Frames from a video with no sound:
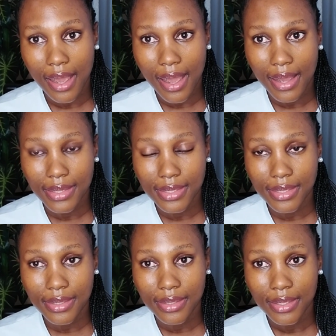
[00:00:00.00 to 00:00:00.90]
and
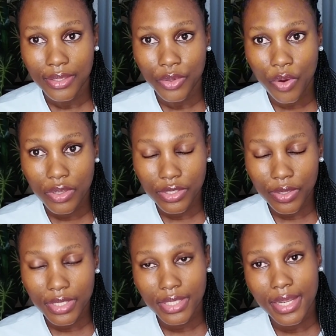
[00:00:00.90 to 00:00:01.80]
to
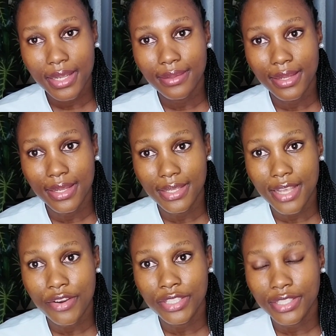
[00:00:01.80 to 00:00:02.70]
also take the
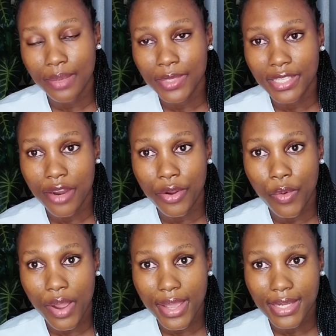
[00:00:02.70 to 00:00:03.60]
necessary steps that are
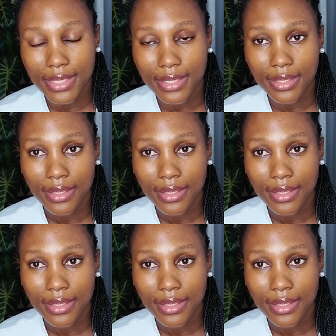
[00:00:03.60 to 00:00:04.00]
required